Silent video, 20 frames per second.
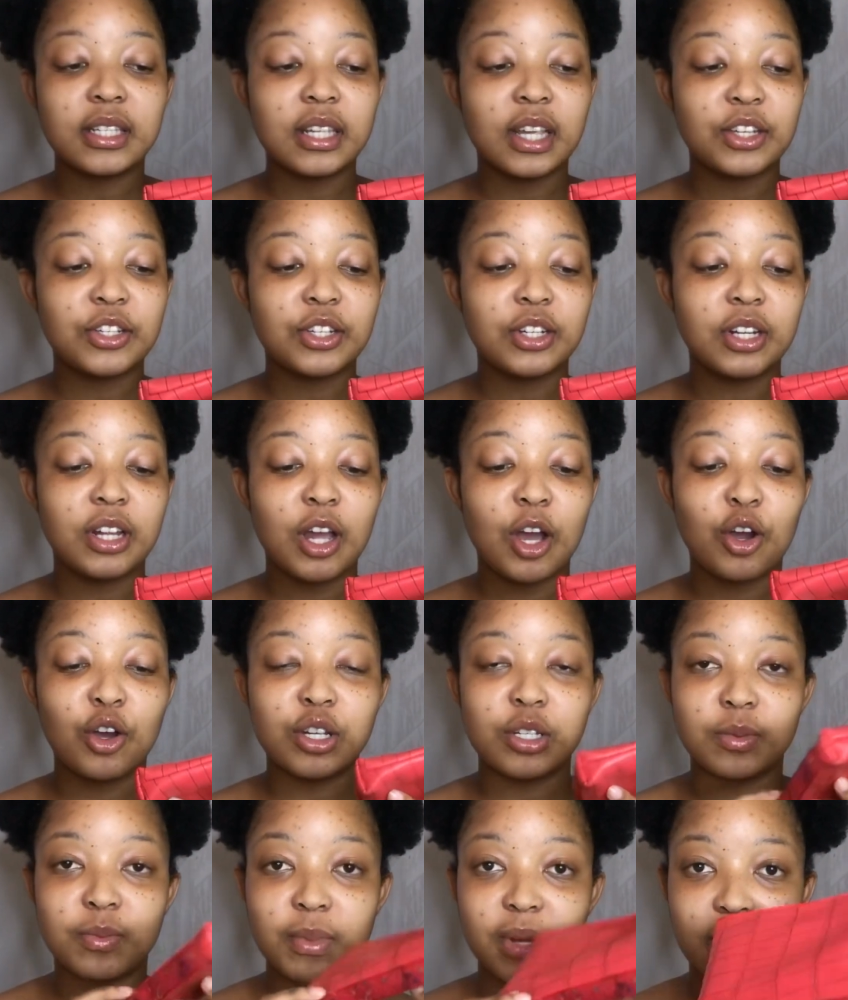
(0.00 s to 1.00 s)
actually a
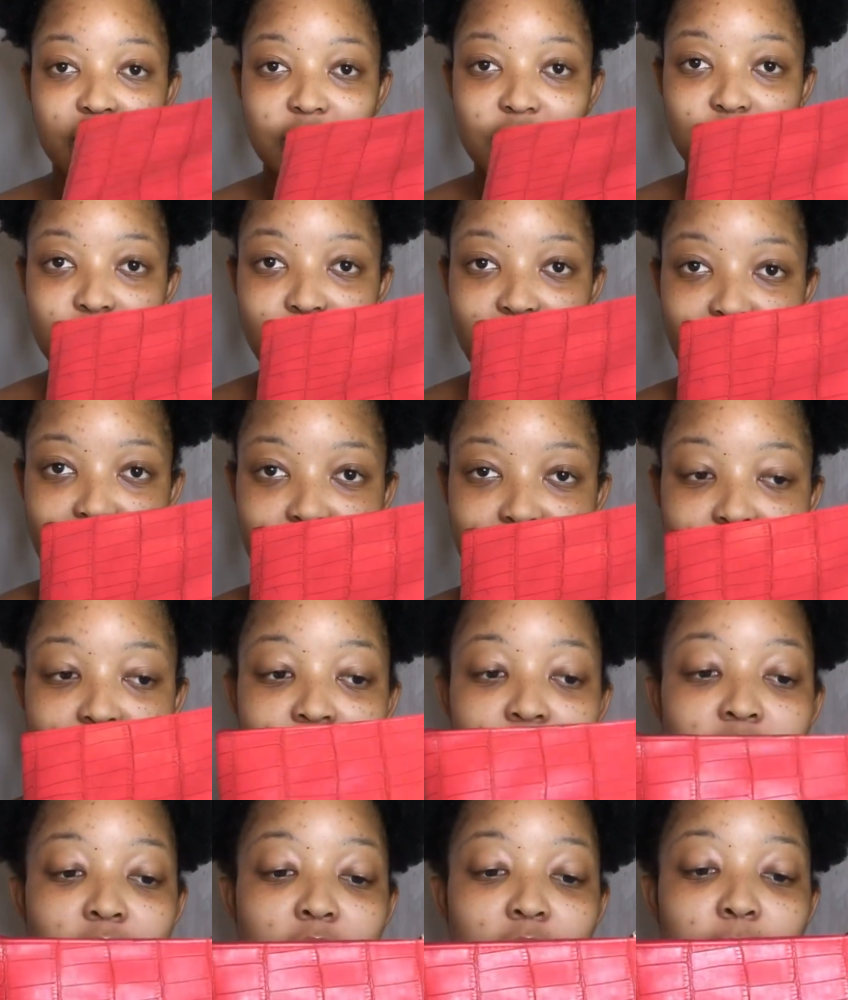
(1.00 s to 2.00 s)
cosmetics bag.
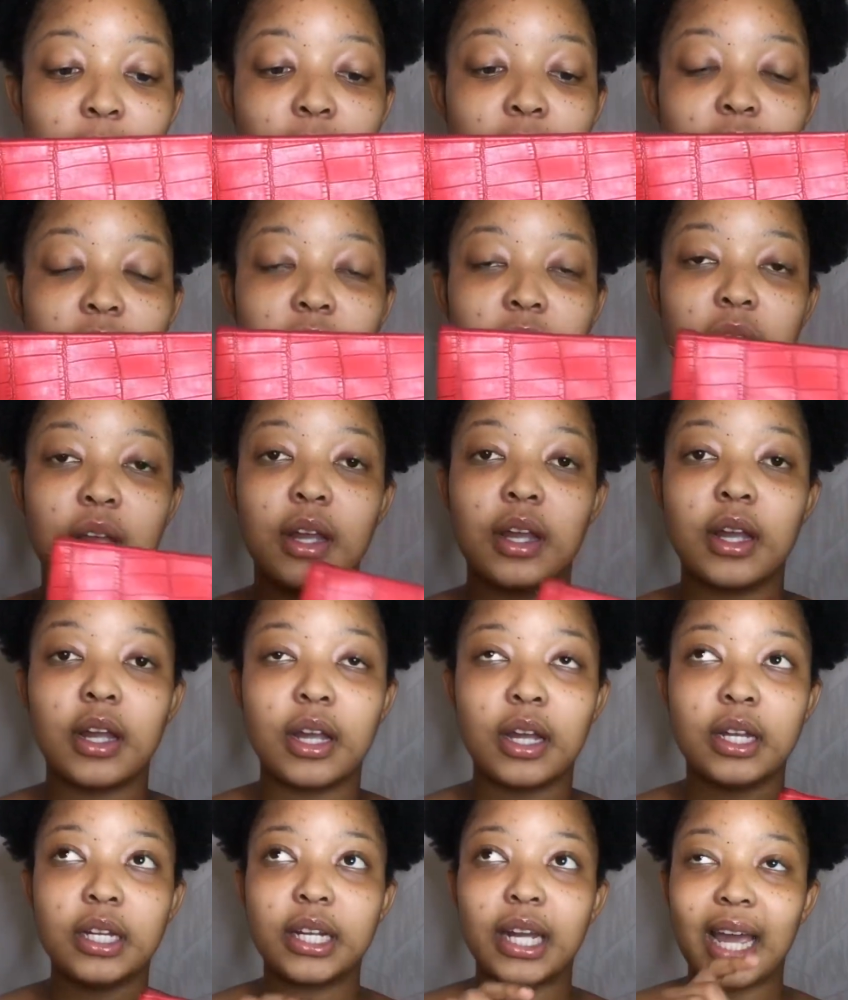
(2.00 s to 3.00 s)
It